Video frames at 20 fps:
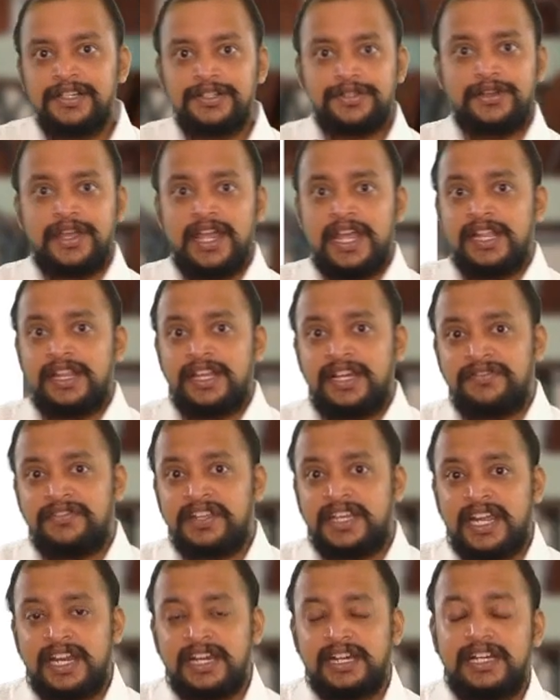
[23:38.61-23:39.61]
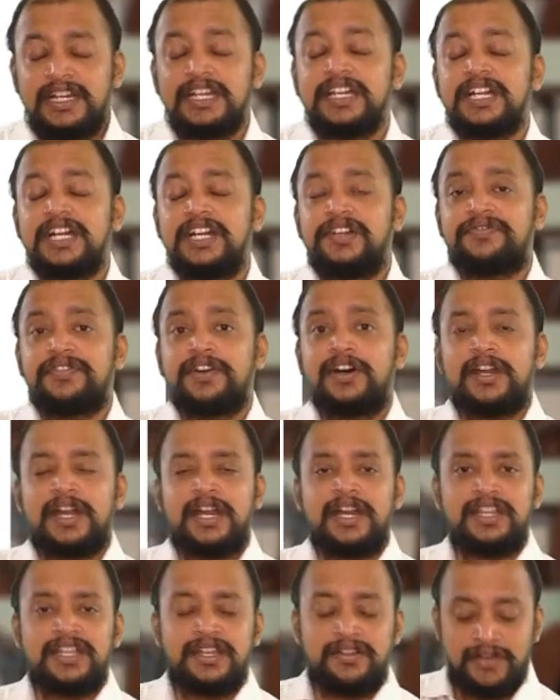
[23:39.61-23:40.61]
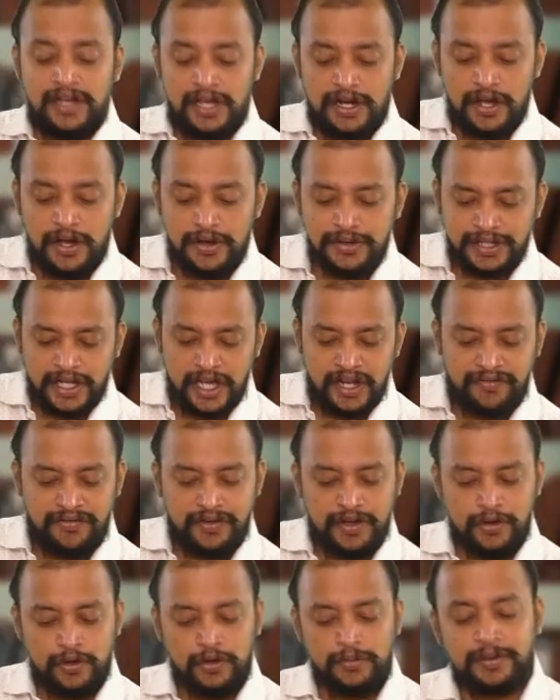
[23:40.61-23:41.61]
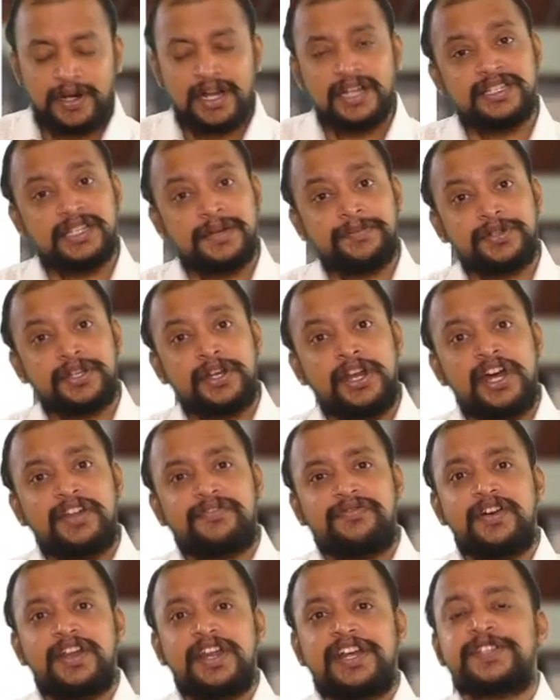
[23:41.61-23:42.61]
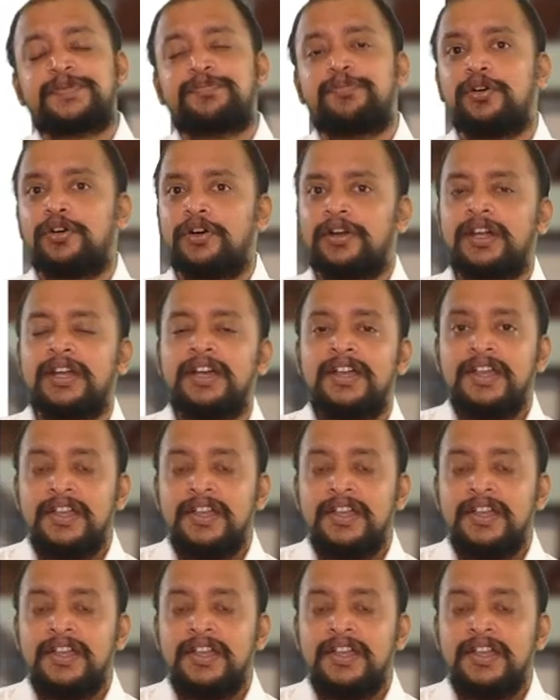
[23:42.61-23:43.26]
So either we can clear it for another warehouse or for home consumption or for export